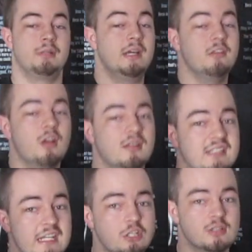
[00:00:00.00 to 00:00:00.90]
But now you've got a
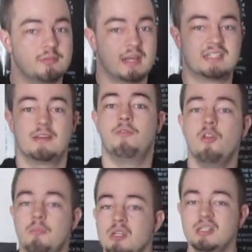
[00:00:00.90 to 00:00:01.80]
decision to make, because if all
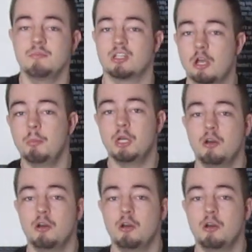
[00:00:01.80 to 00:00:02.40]
the Muslims are coming